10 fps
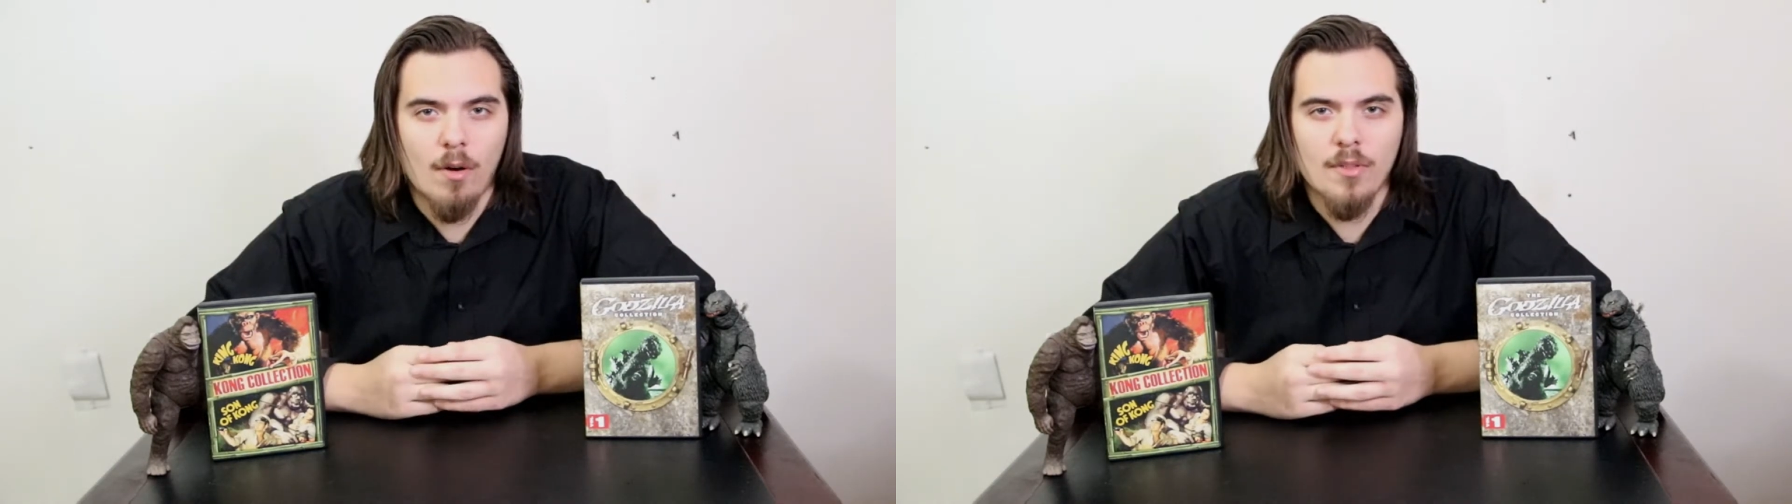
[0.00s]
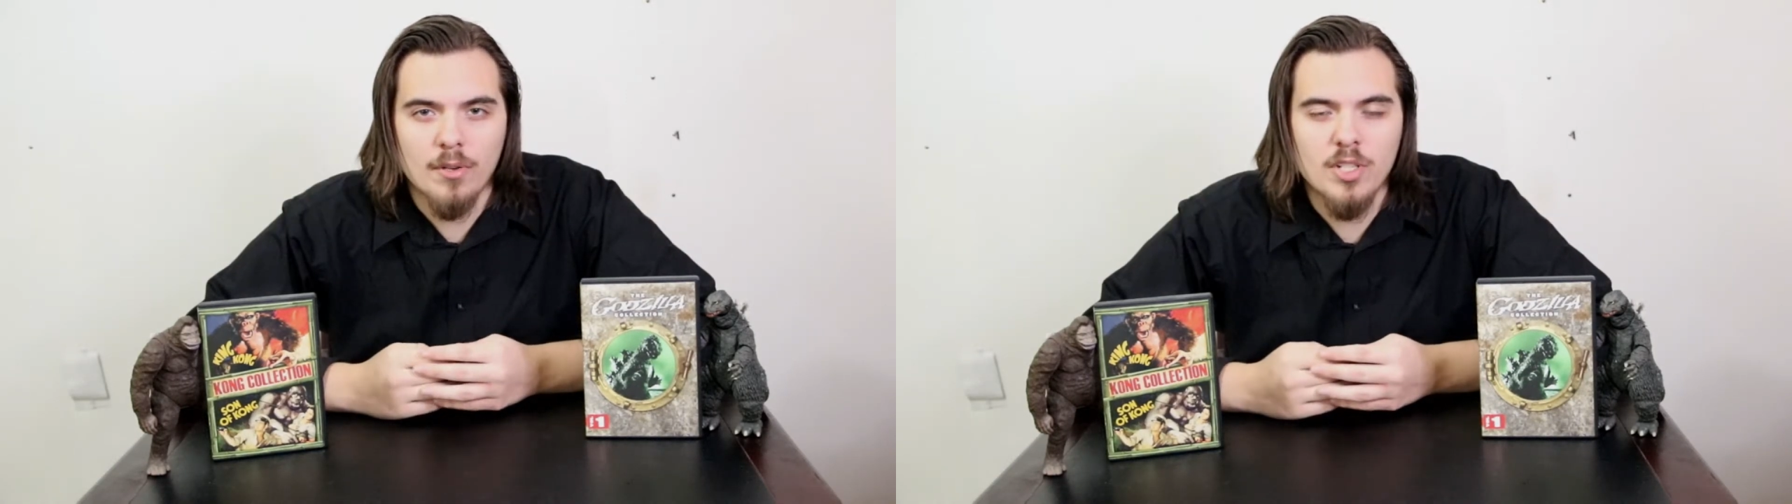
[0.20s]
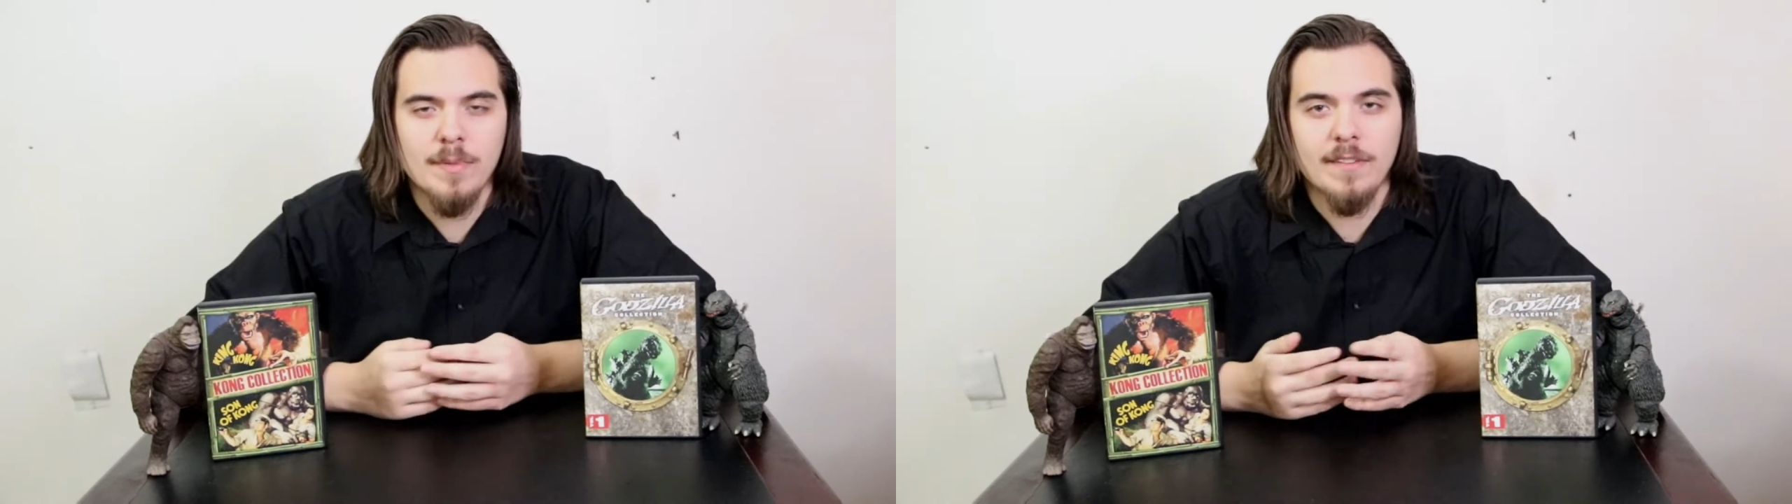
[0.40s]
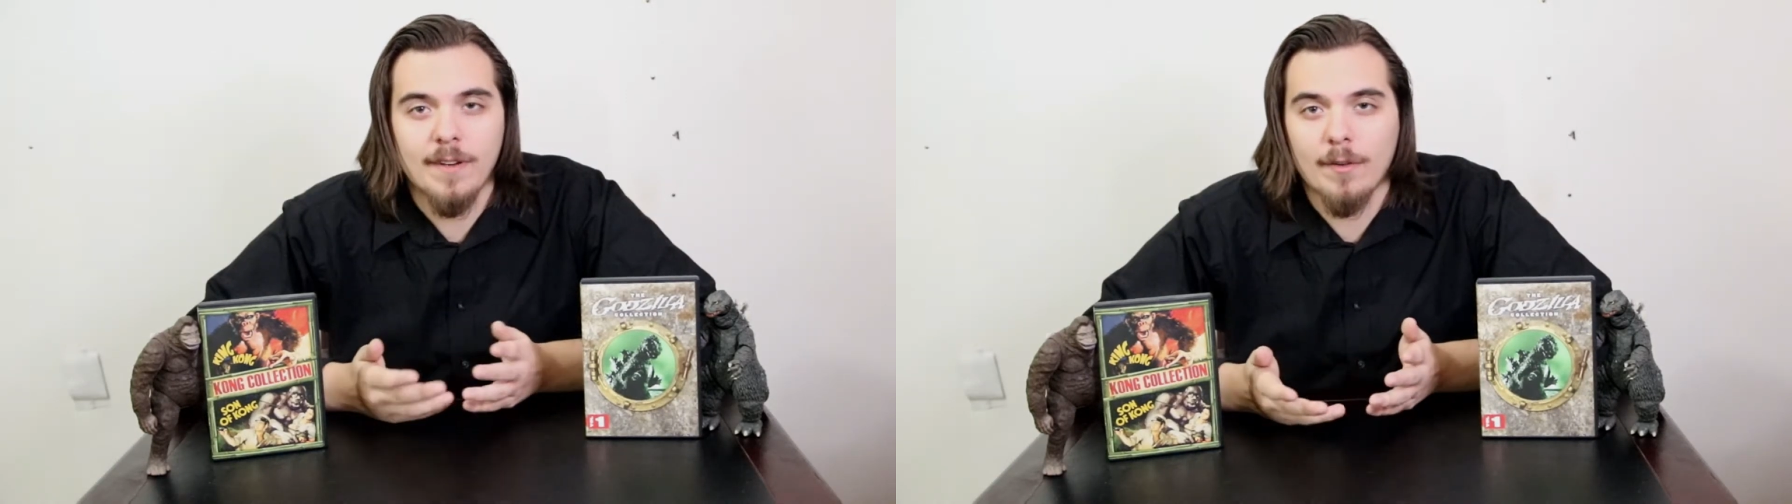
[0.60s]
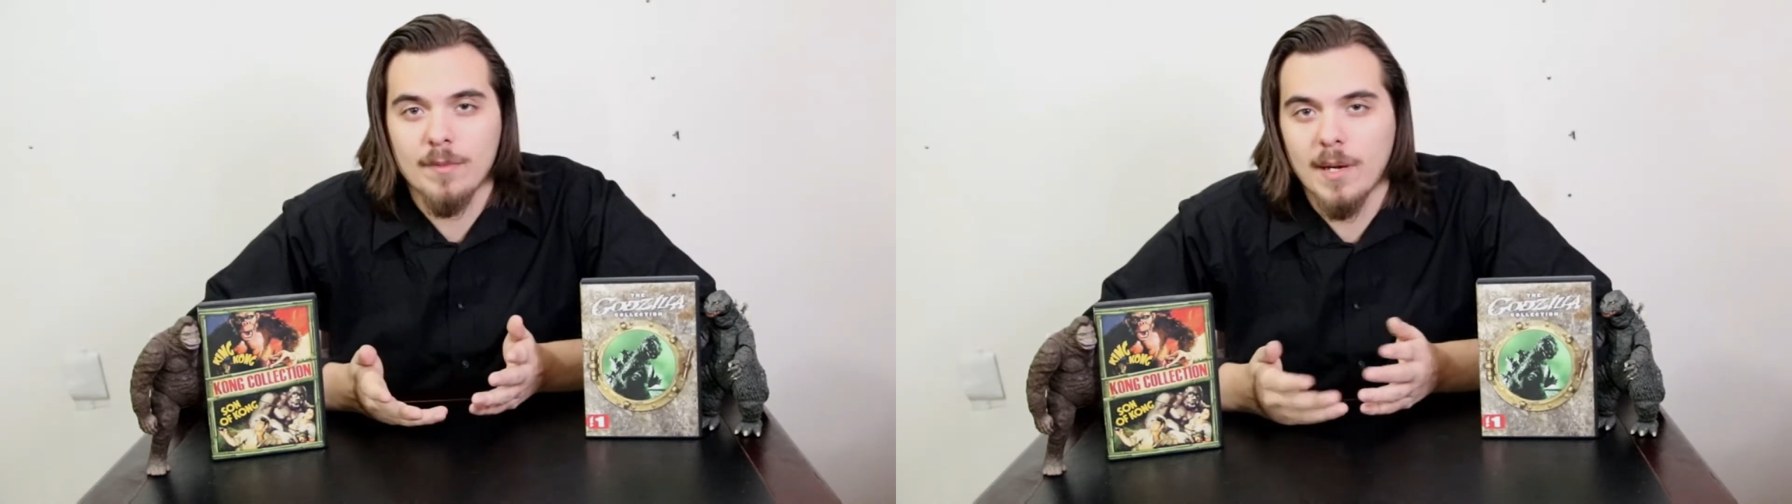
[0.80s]
although to be
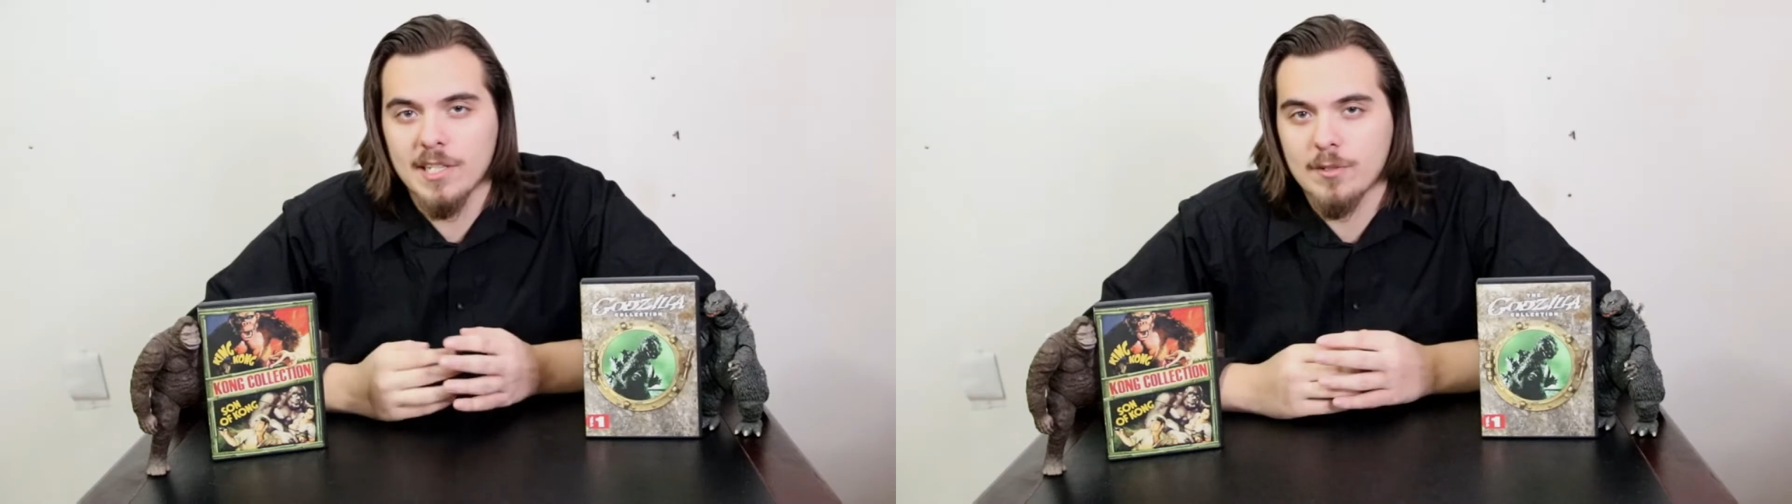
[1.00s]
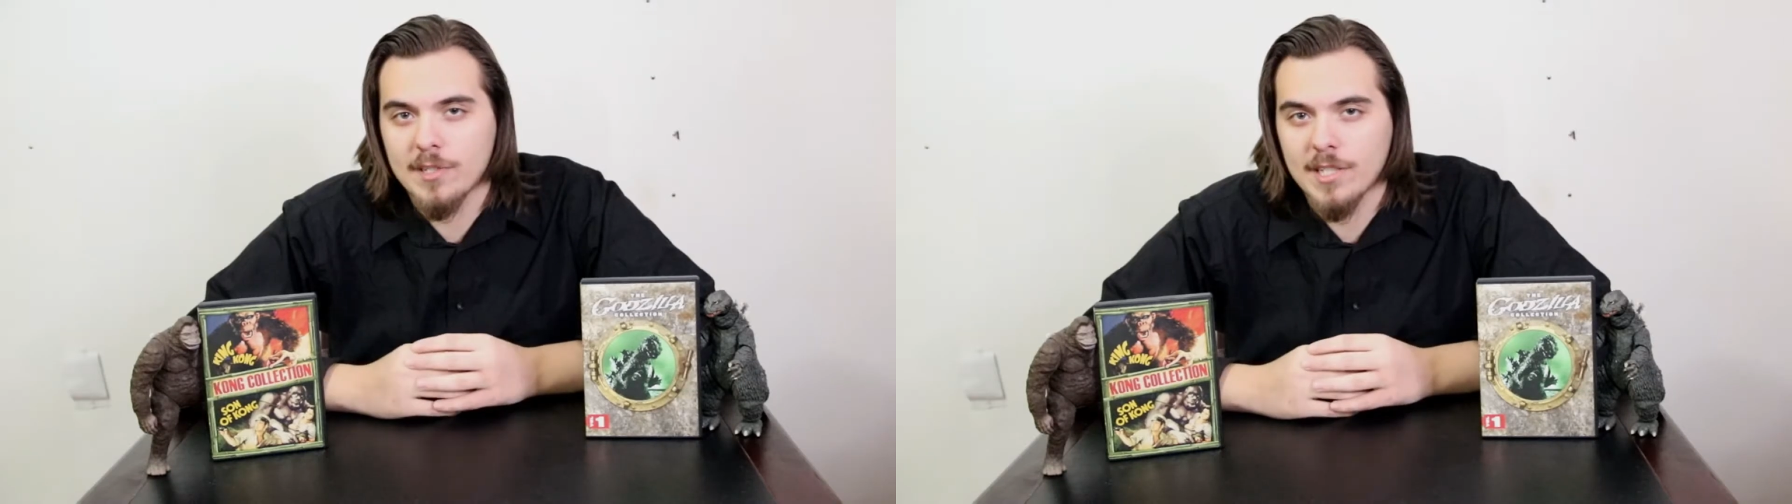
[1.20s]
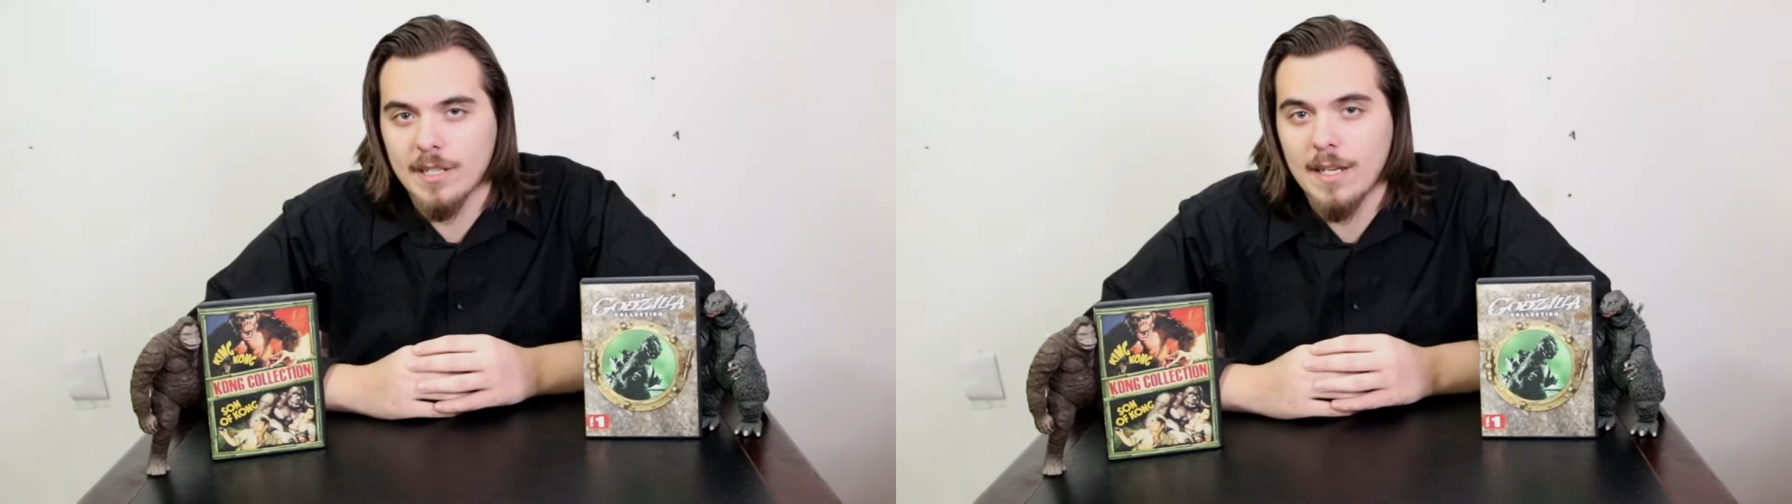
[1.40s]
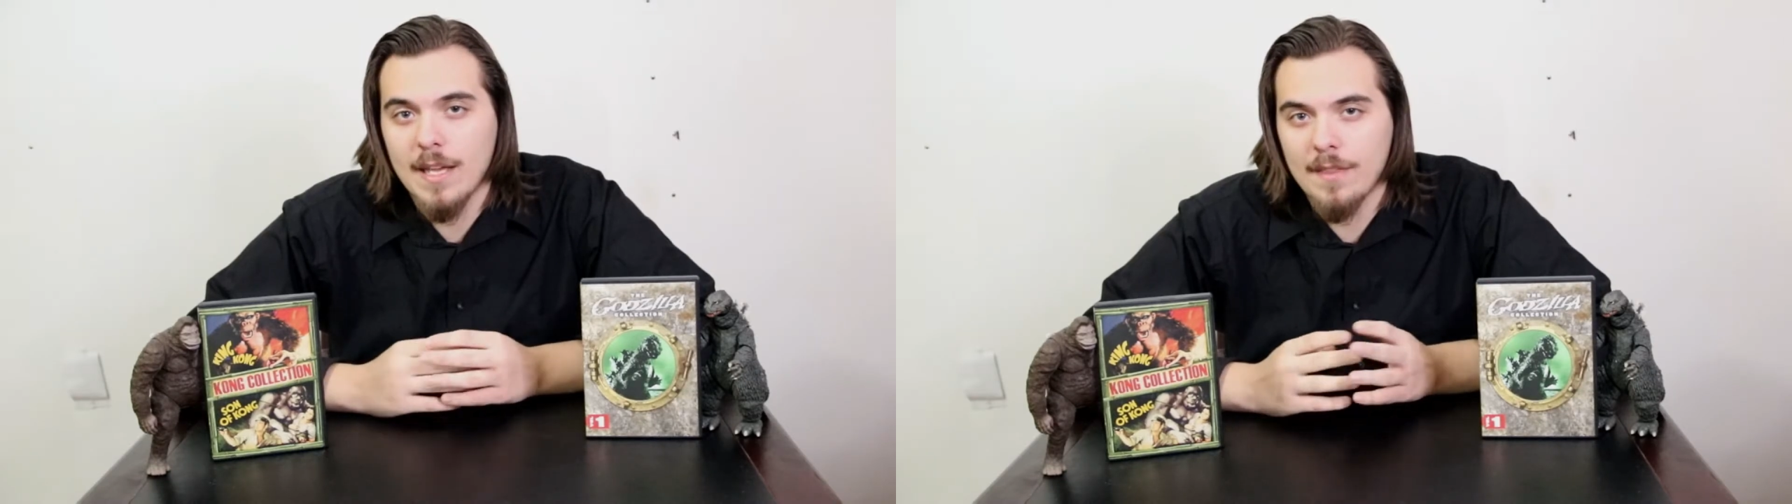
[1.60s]
fair, the monsters in